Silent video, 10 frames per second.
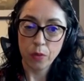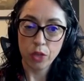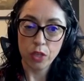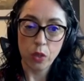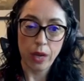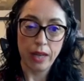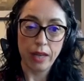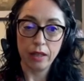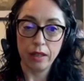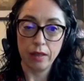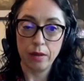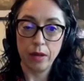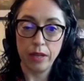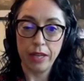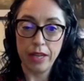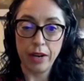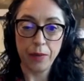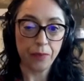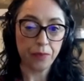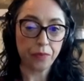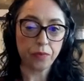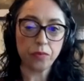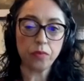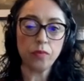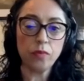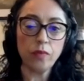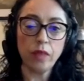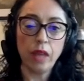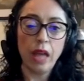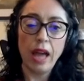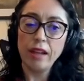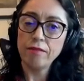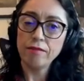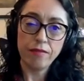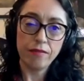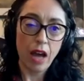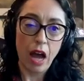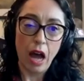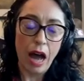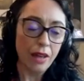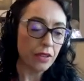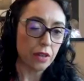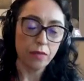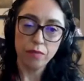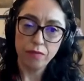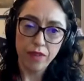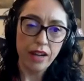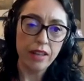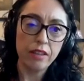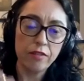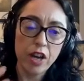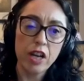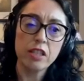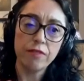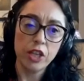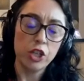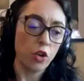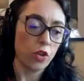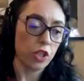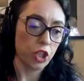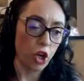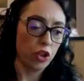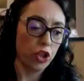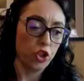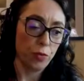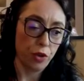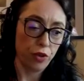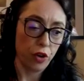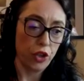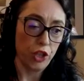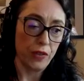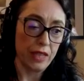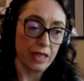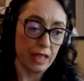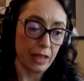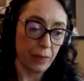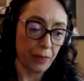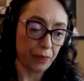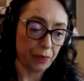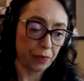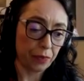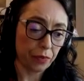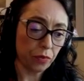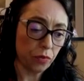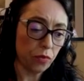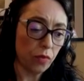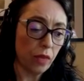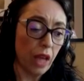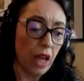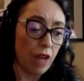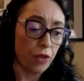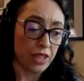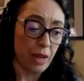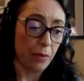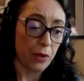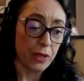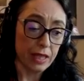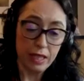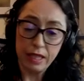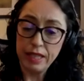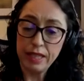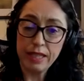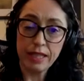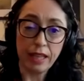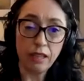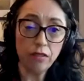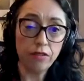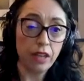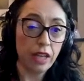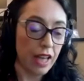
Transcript: which is located here. And other very diverse features, geology, geomorphology of Sicily. For example, Sicily itself